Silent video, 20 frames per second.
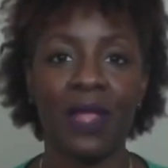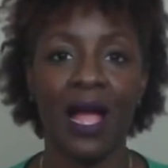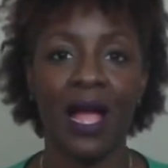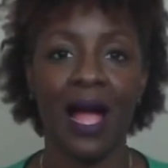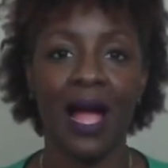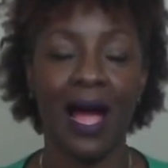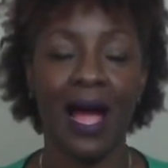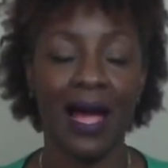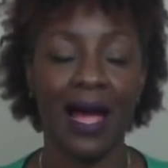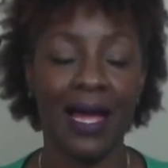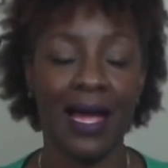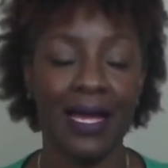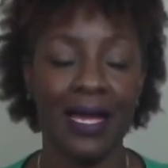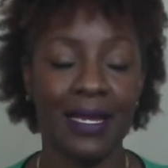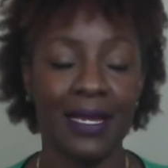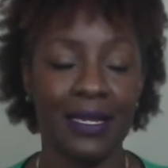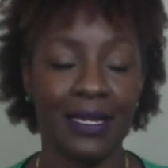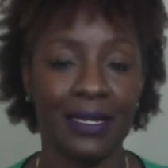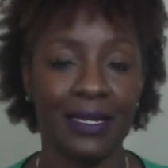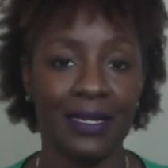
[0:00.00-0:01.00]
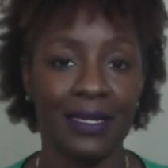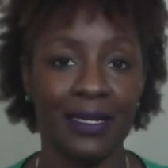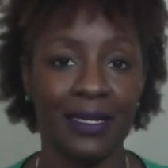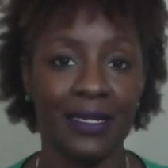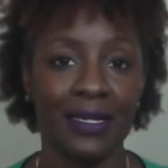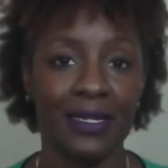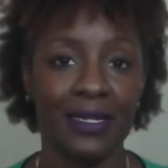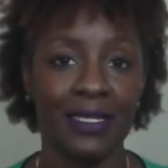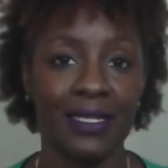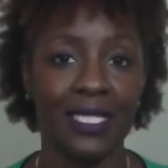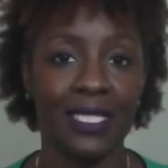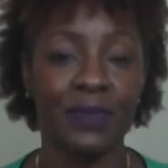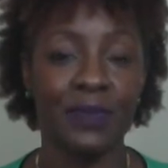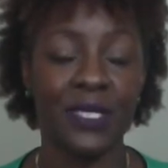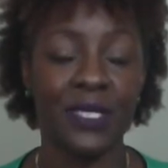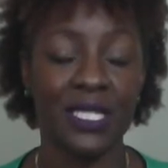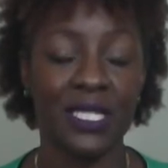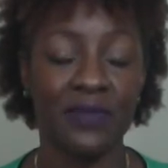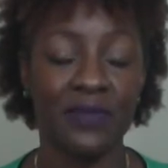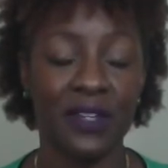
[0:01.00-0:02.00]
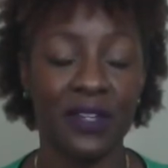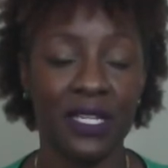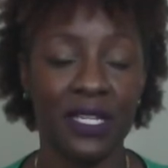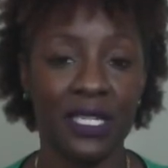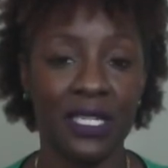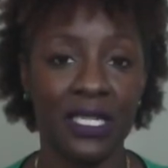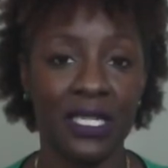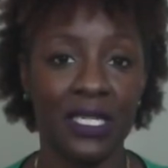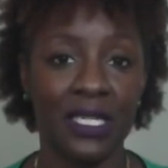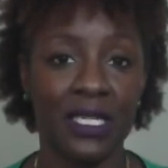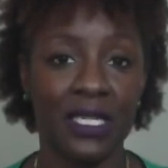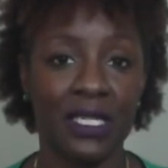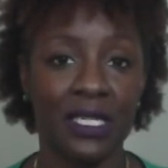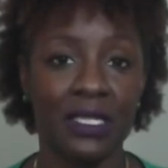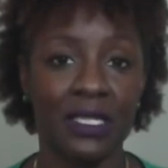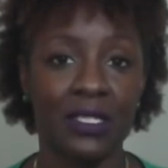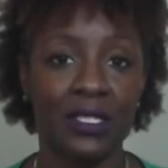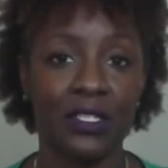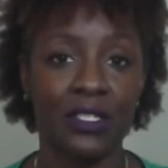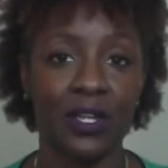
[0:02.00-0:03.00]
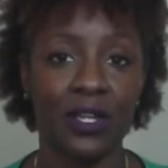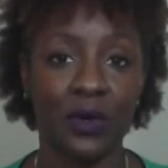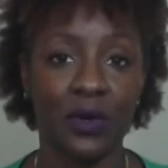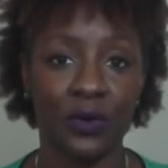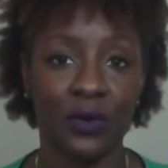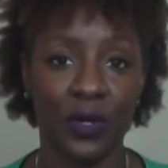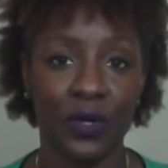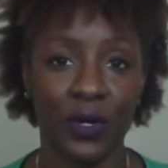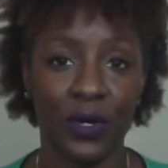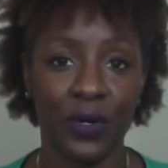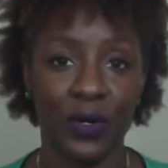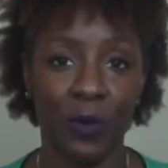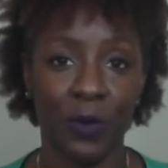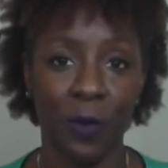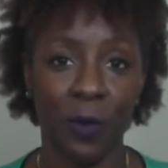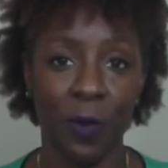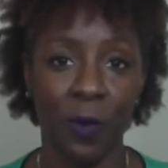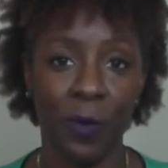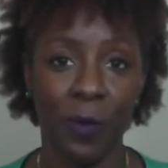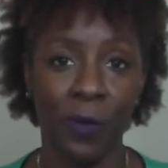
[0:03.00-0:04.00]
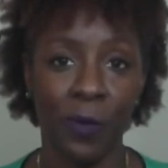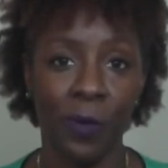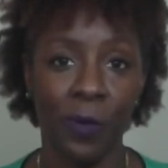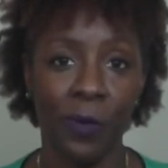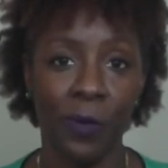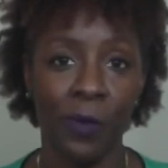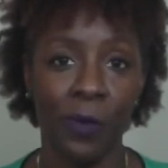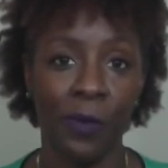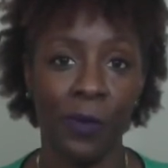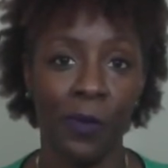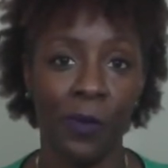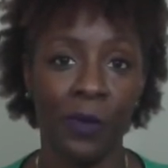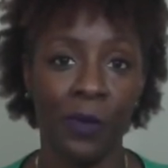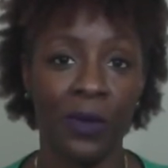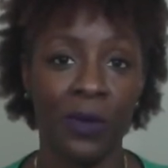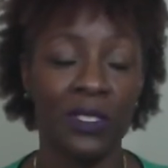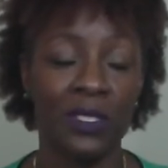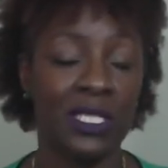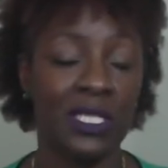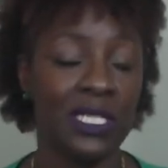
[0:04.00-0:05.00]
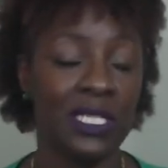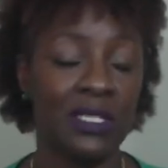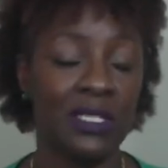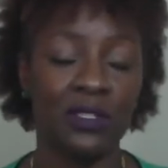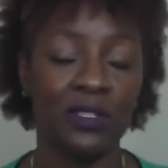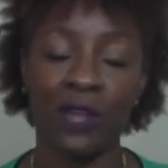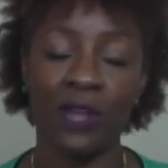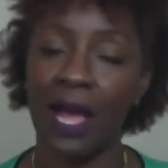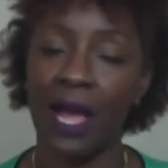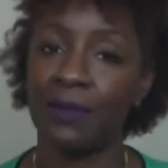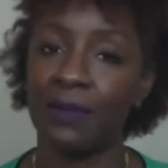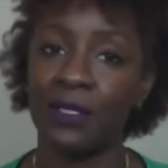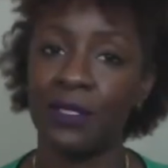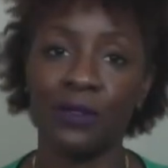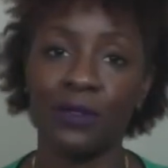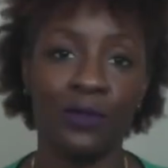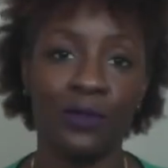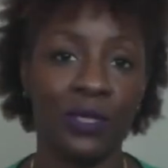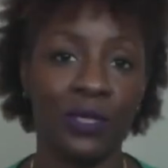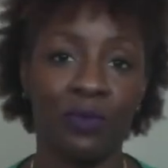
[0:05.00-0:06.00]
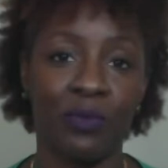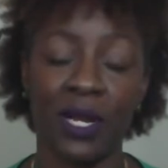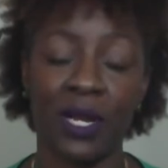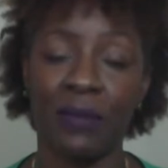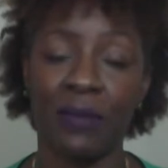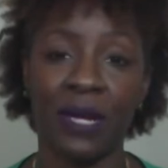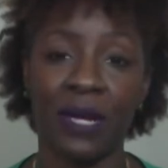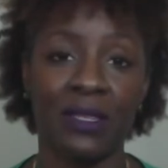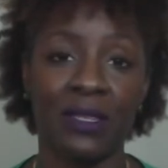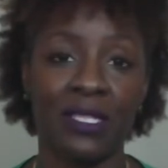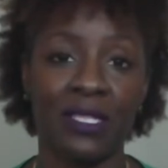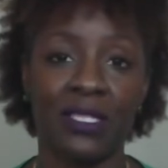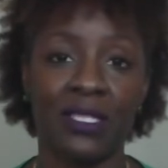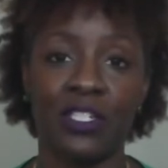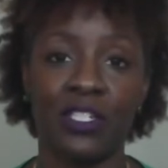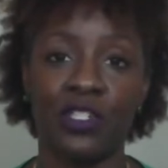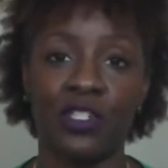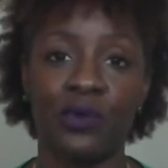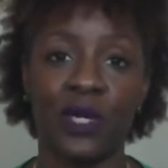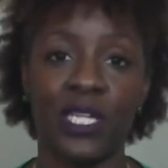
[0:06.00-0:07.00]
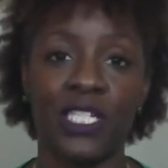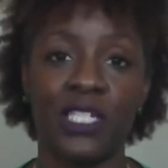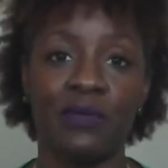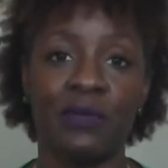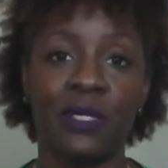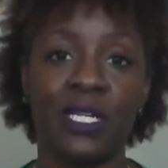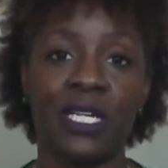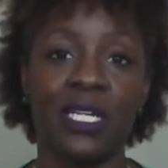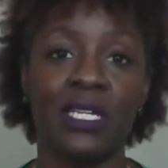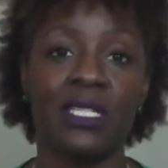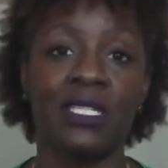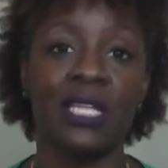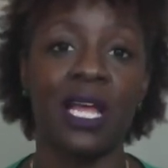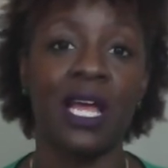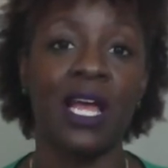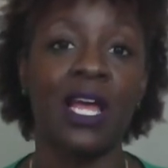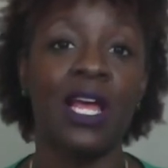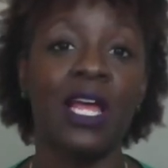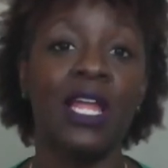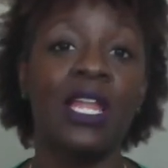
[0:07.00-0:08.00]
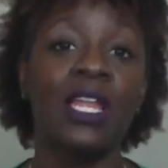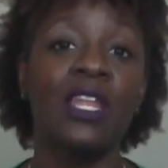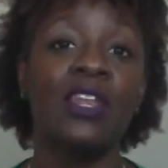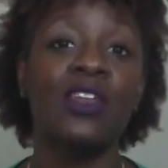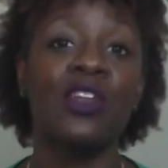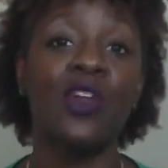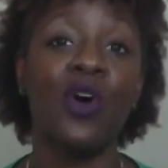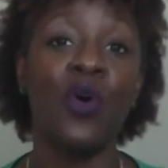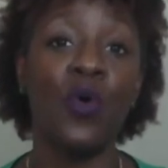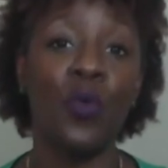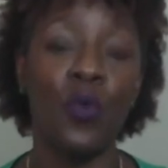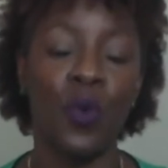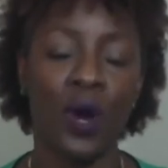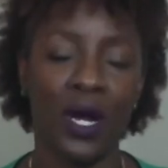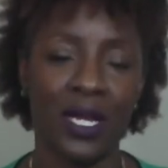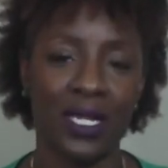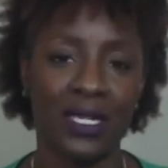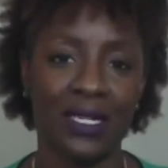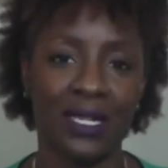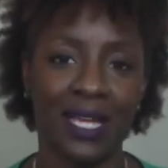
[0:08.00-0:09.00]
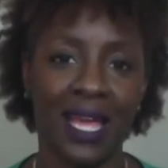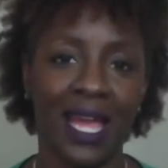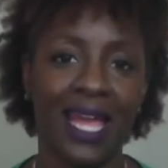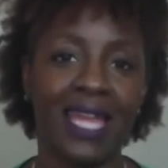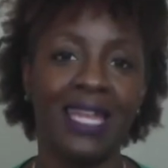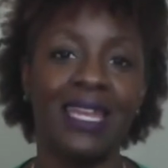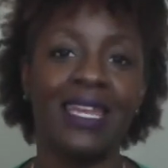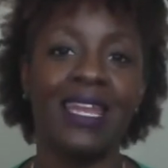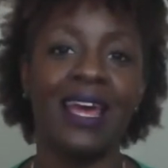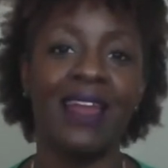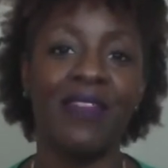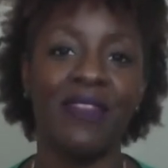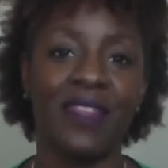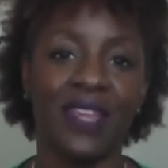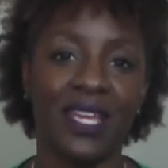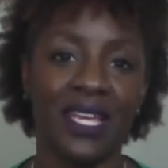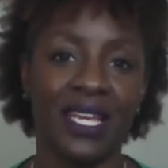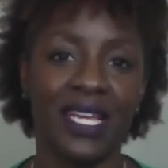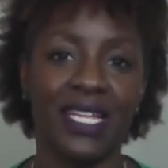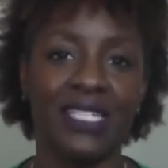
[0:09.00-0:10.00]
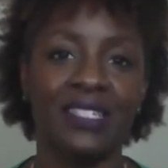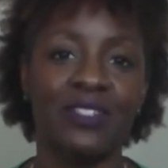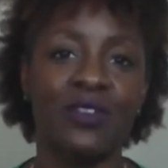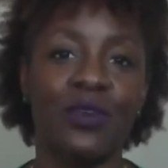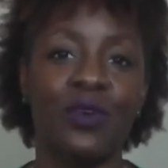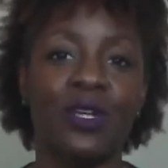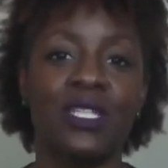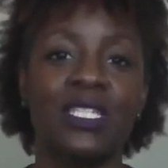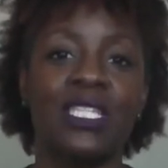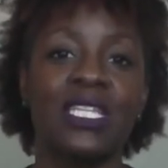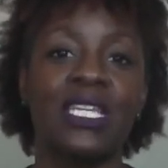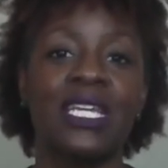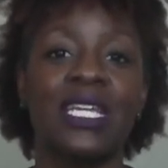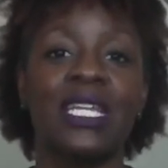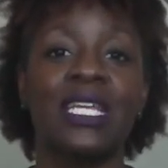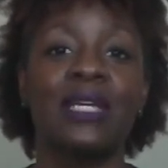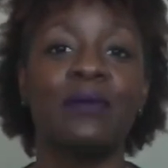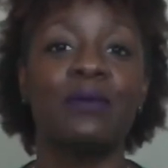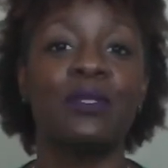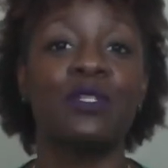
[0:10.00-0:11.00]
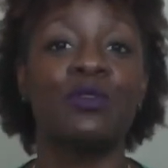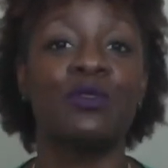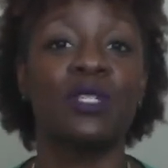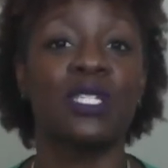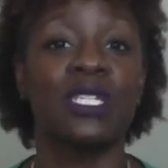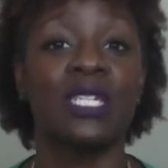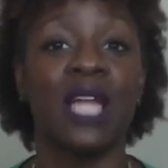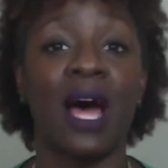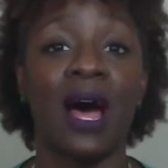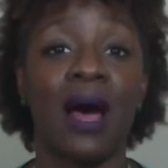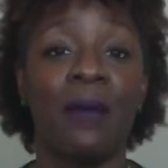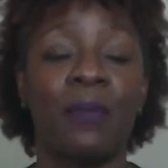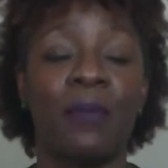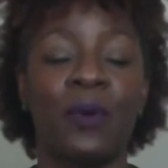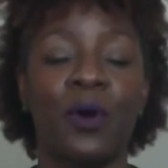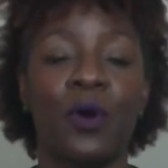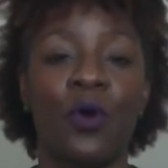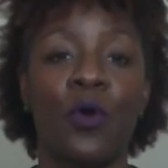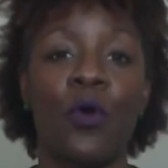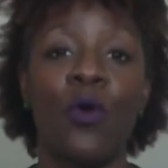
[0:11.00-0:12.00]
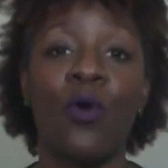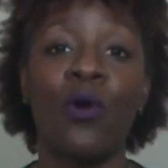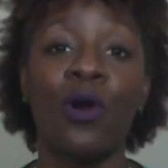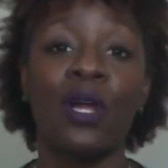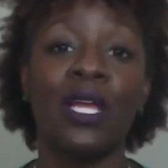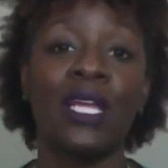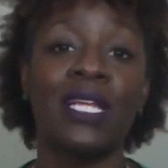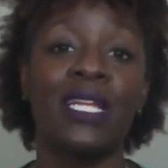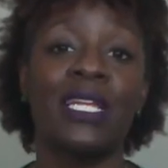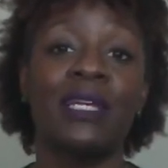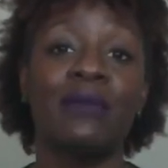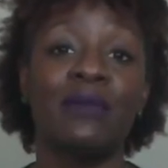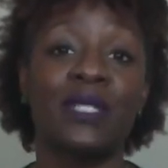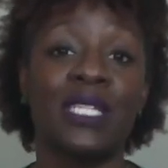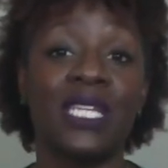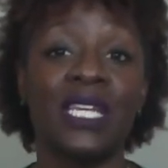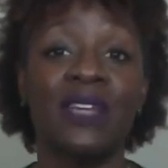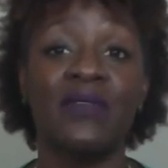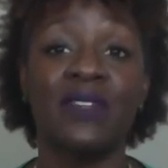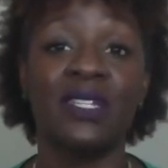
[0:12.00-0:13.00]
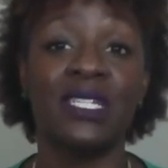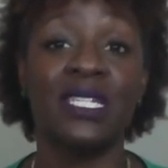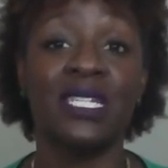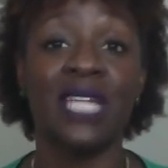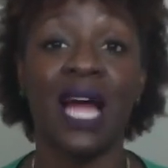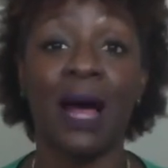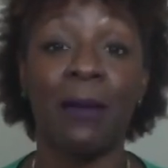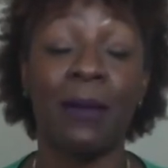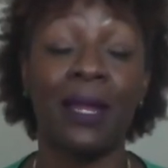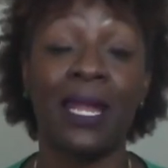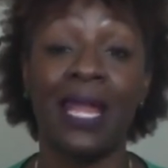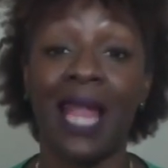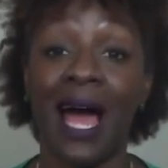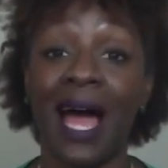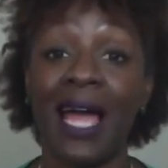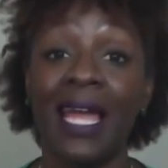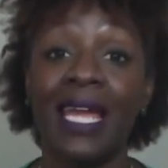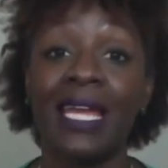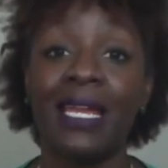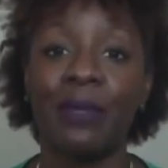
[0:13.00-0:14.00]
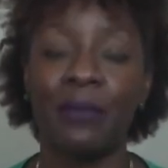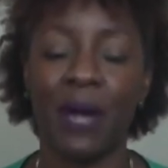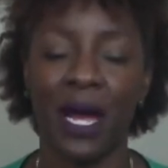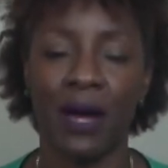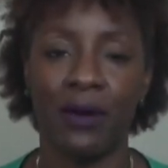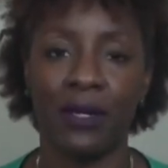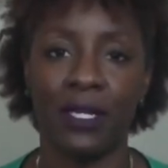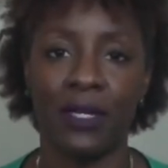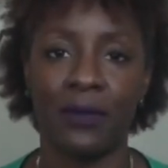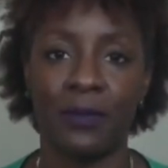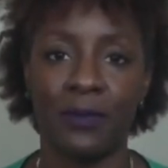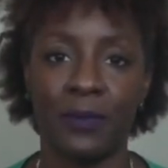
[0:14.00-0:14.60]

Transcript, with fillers: I specifically told her she needs to absolutely pray about this situation because no one and nothing is going to get him to stop or get him to even stop lying about it